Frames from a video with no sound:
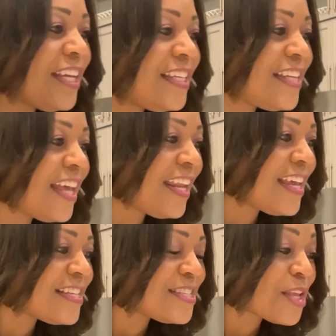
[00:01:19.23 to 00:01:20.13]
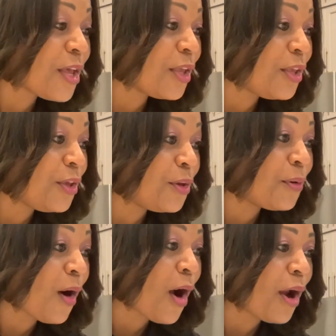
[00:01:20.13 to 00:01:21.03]
Dennis, you
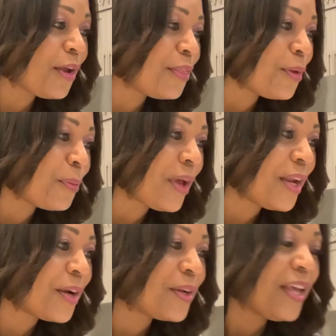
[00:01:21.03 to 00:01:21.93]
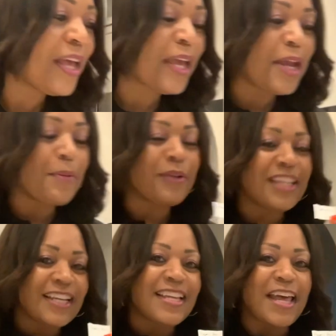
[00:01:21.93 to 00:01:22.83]
are the winner.
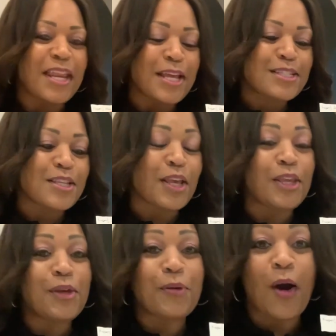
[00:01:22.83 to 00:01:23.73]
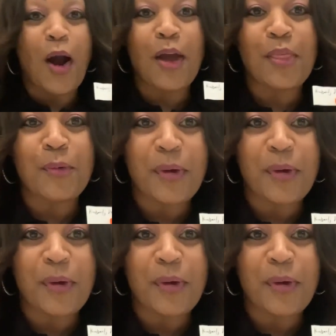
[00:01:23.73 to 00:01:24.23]
Kimberly Dennis, you are the